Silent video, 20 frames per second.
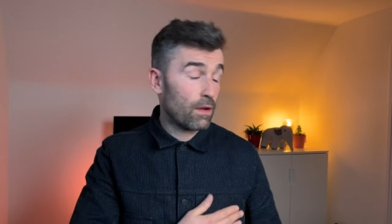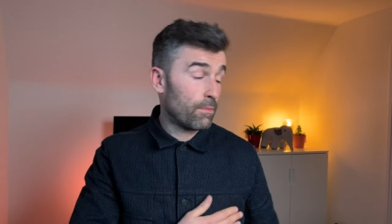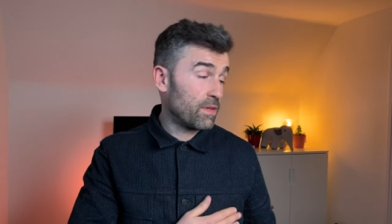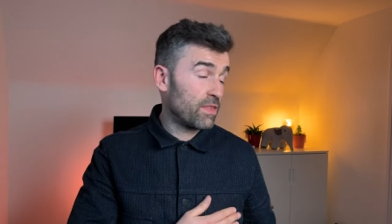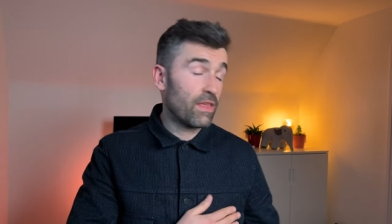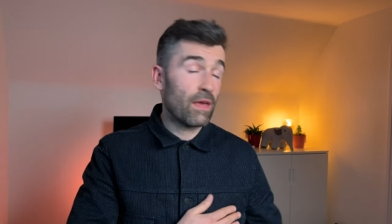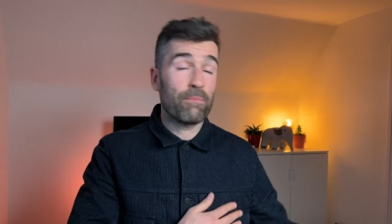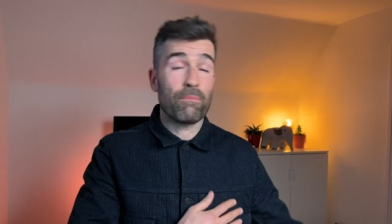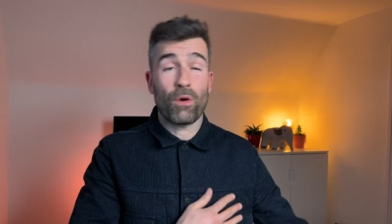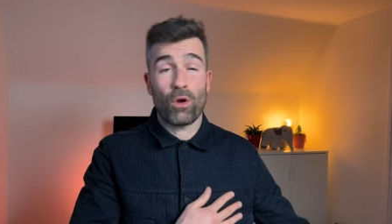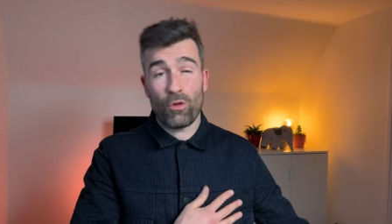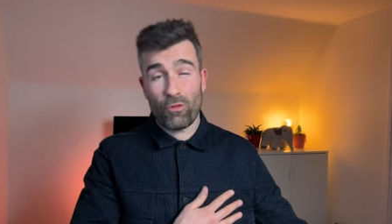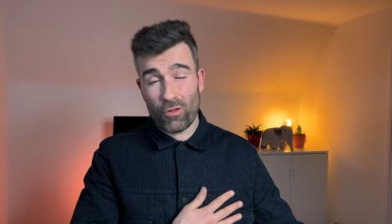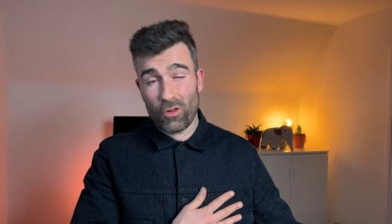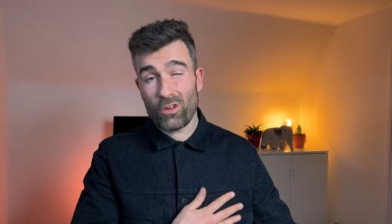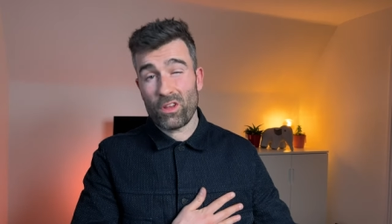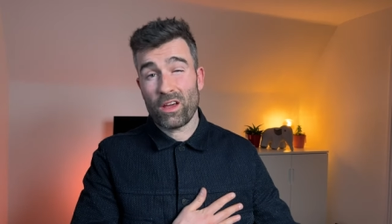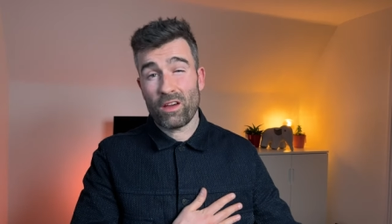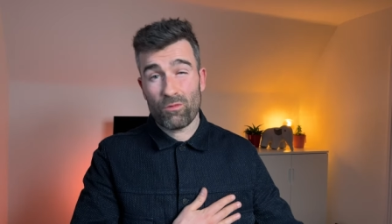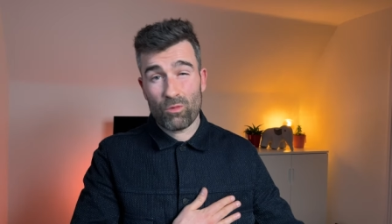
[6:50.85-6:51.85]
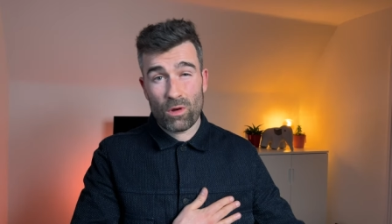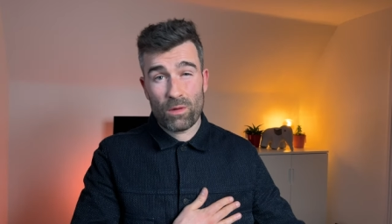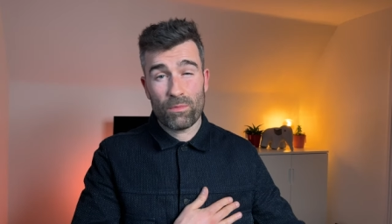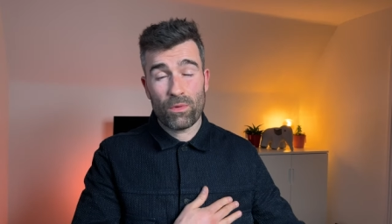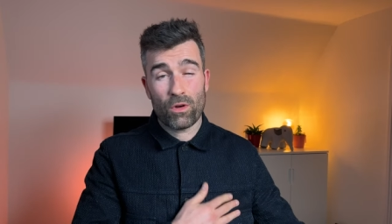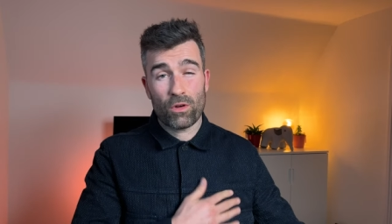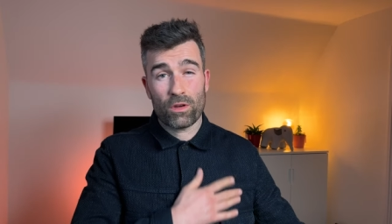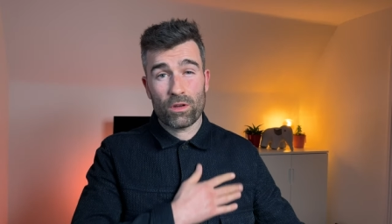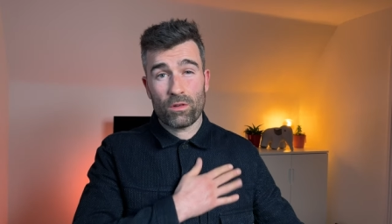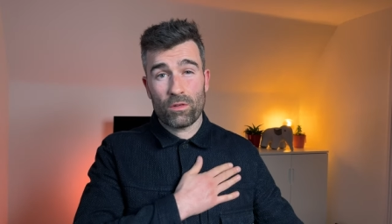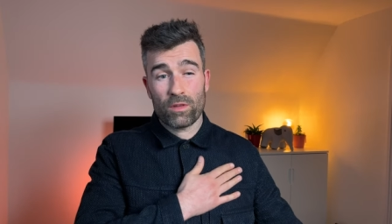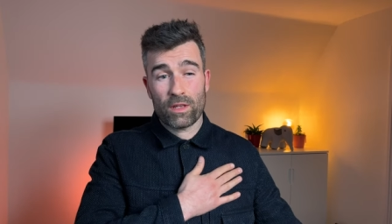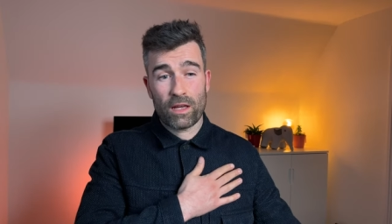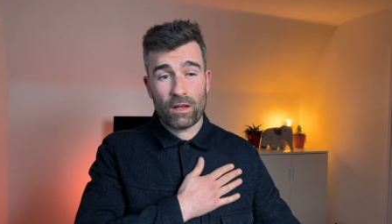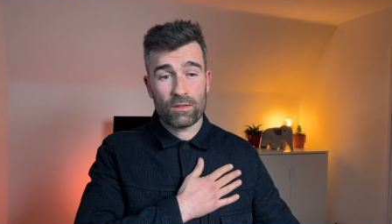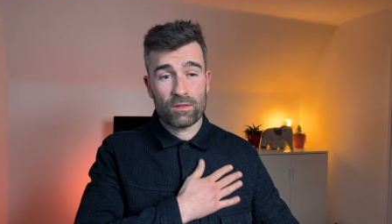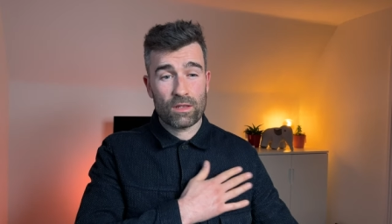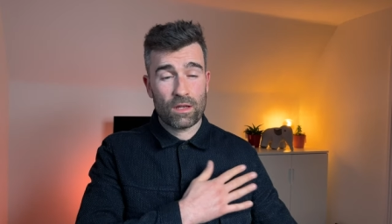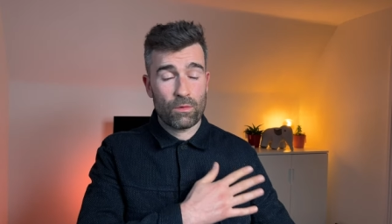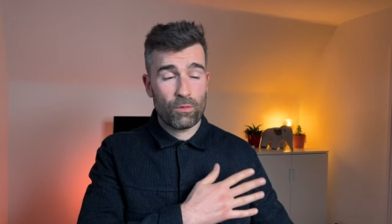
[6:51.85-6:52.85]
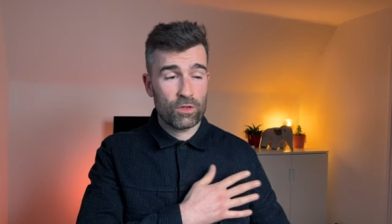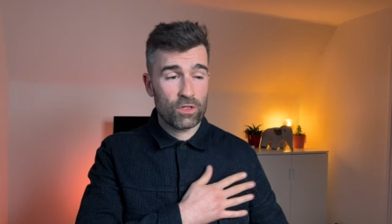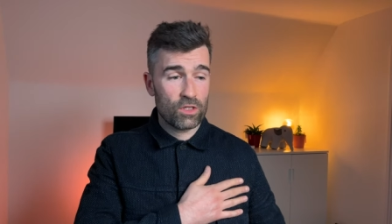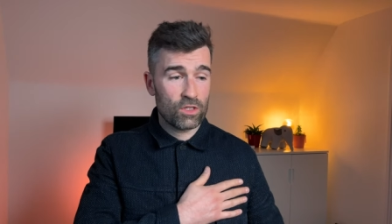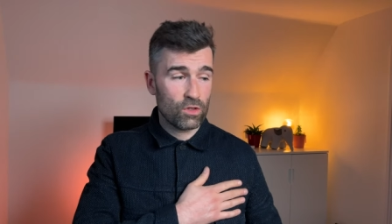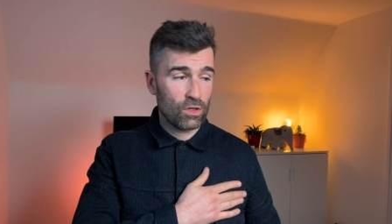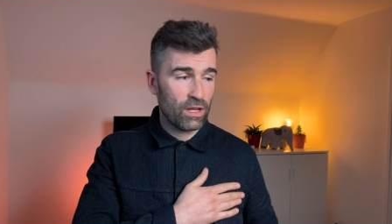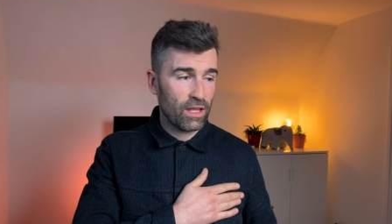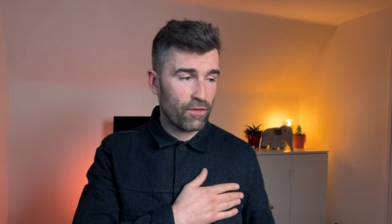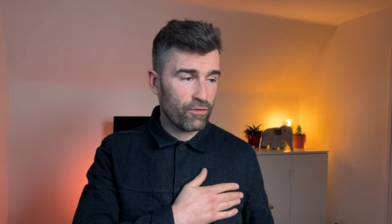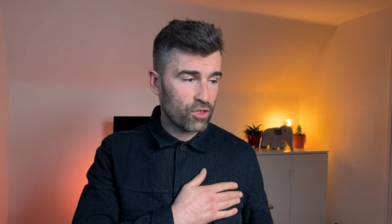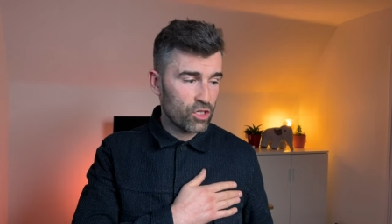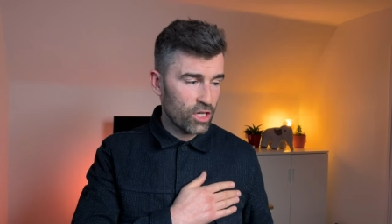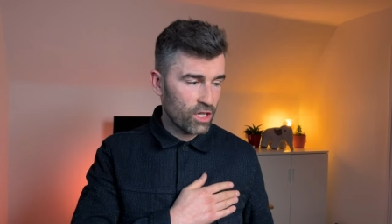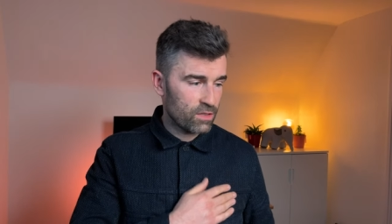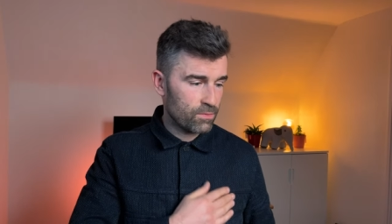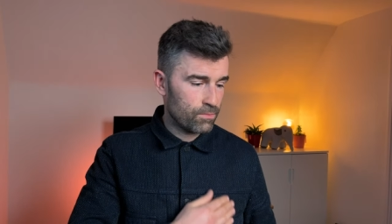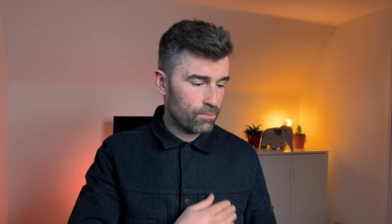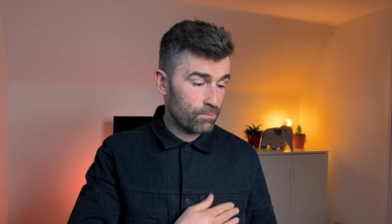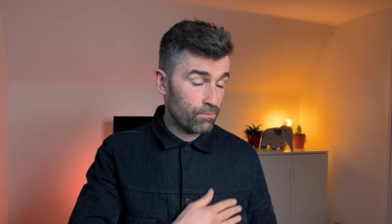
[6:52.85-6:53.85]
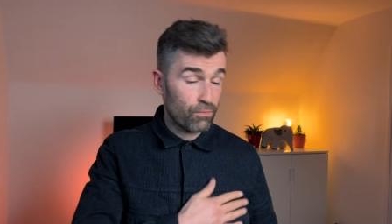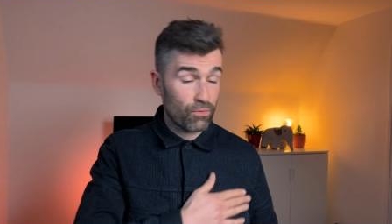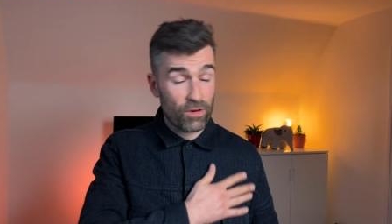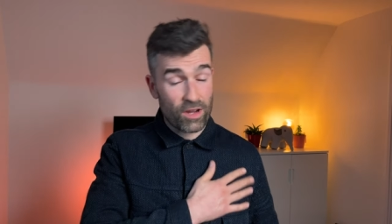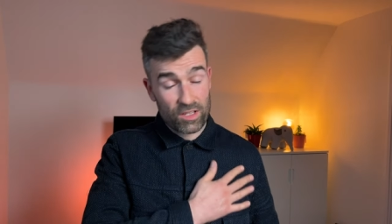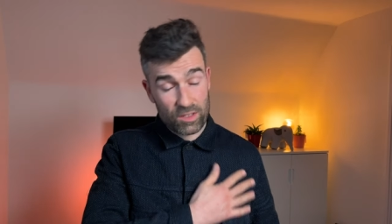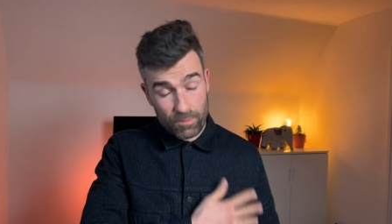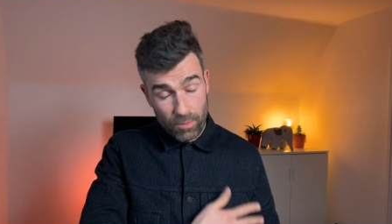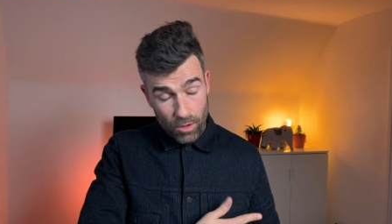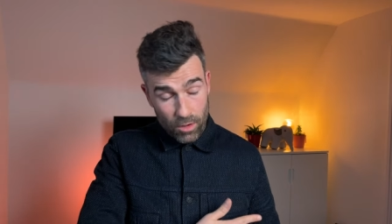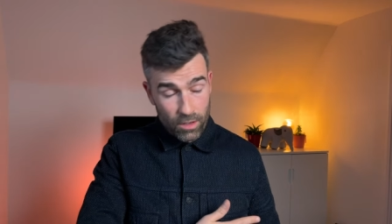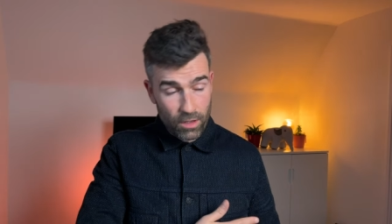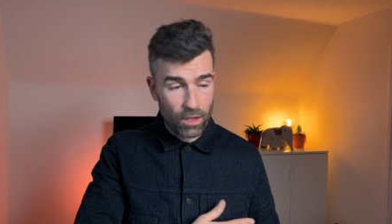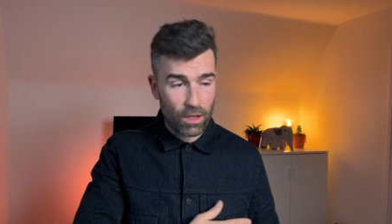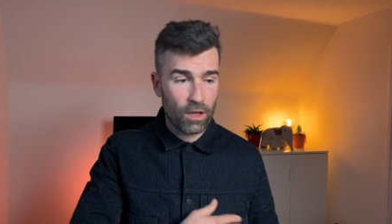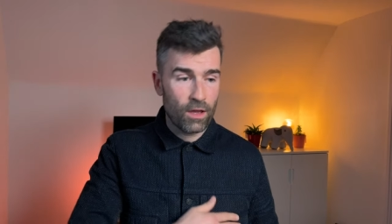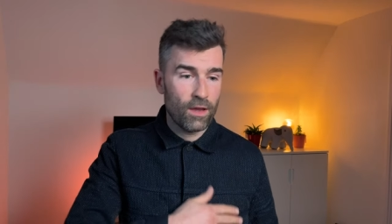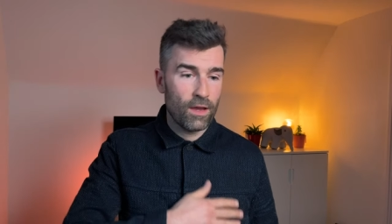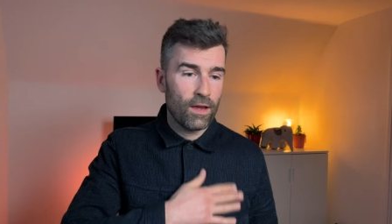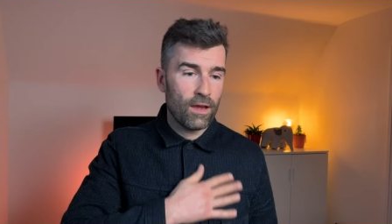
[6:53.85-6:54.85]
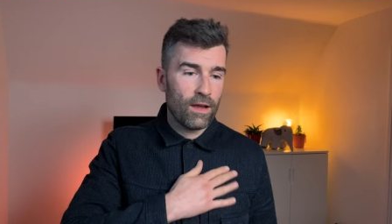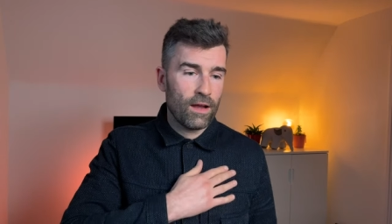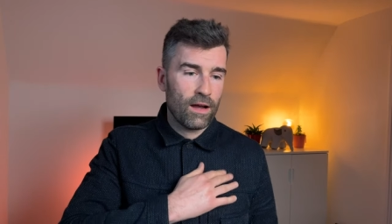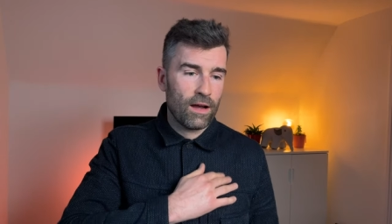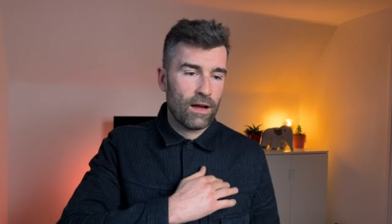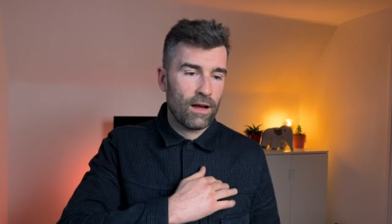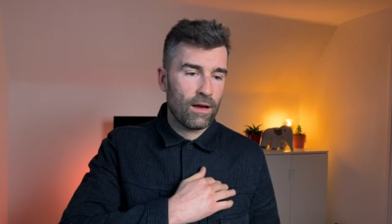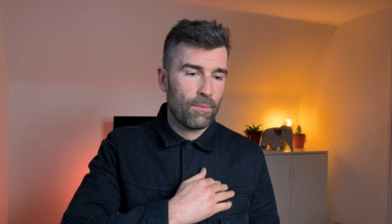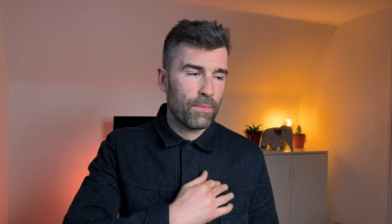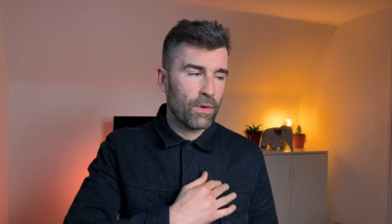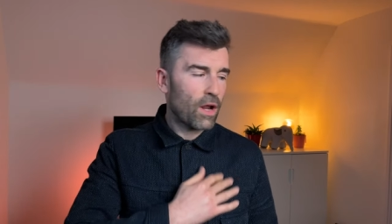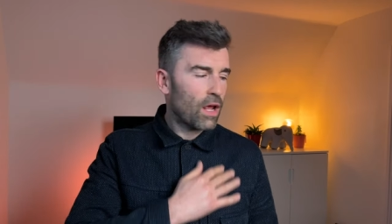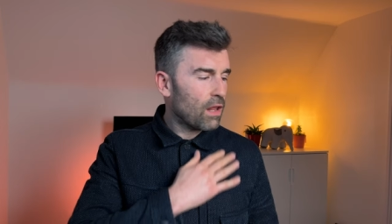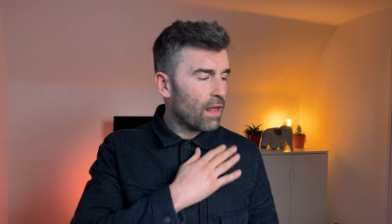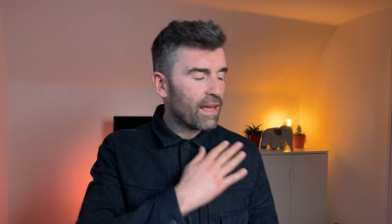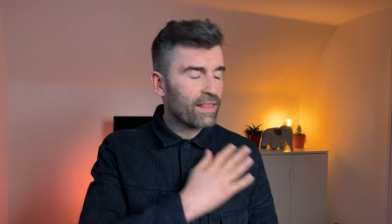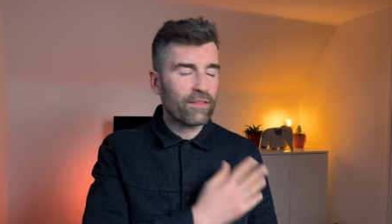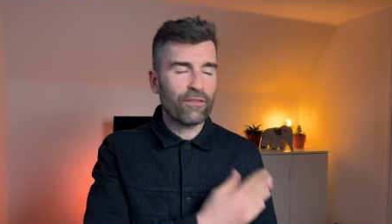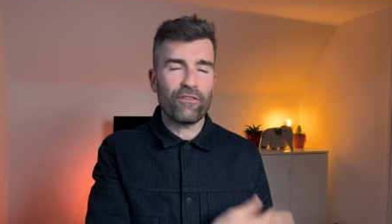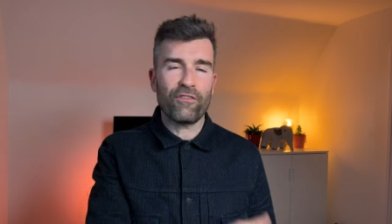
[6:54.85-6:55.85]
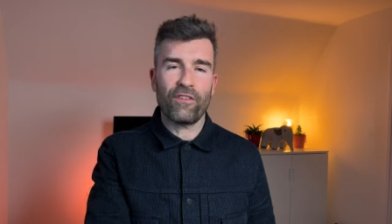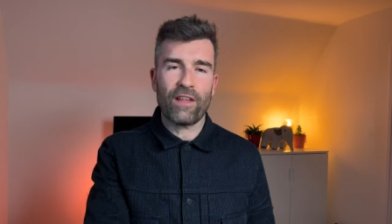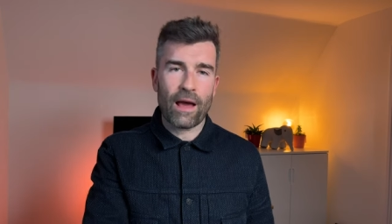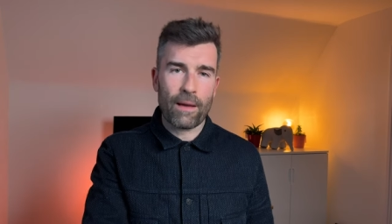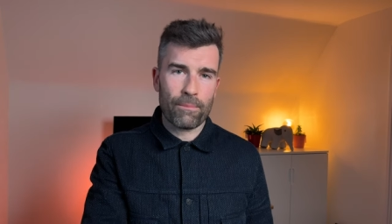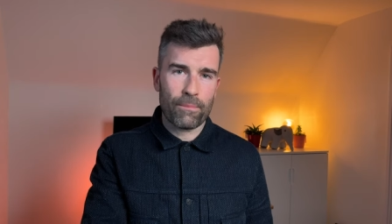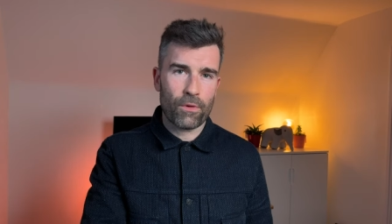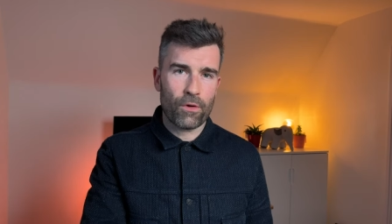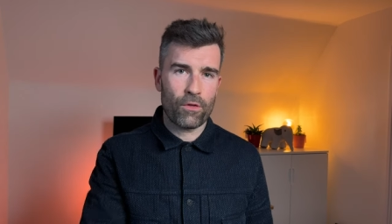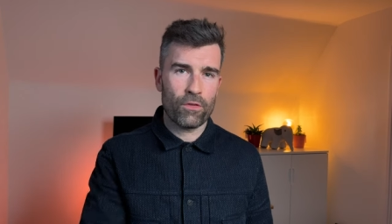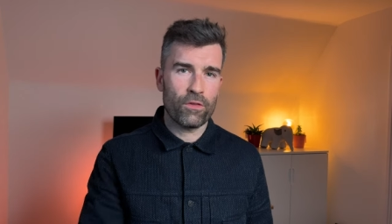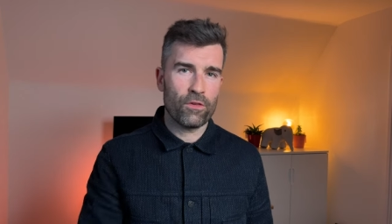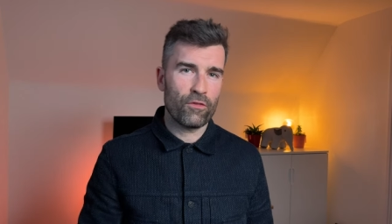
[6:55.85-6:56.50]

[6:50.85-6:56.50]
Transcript: I mean, they both only have one pocket on the outside, which is your left chest breast pocket. Uh, but I like the flap on the